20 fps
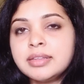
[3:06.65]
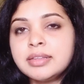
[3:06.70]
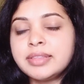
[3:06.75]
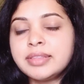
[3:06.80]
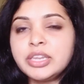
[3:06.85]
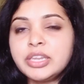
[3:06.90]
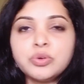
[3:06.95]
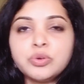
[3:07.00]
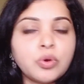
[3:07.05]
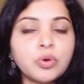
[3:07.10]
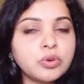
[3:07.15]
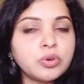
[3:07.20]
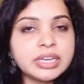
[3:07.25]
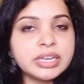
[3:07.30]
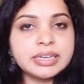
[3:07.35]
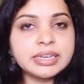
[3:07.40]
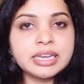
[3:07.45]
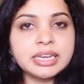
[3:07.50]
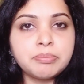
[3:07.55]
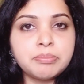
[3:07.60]
then you
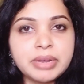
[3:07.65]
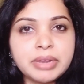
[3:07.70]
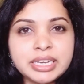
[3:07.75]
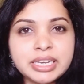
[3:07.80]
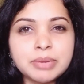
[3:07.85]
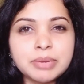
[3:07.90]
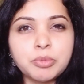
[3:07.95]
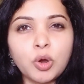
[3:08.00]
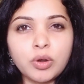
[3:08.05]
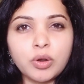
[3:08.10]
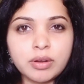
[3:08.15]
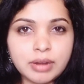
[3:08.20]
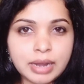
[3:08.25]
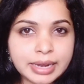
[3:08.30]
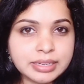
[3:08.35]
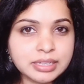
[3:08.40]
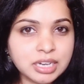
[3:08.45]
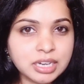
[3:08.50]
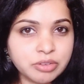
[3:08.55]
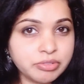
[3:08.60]
only need medium or
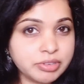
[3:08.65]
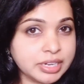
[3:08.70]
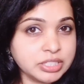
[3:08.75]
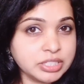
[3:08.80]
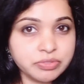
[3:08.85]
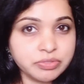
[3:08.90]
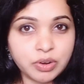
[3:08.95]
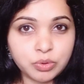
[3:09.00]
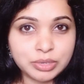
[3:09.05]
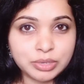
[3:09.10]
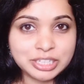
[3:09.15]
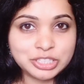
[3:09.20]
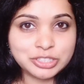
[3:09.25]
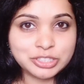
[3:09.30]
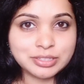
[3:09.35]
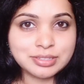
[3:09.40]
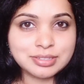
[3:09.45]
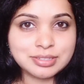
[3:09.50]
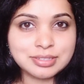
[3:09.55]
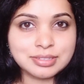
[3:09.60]
light coverage
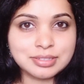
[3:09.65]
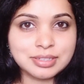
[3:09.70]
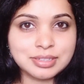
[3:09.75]
foundations.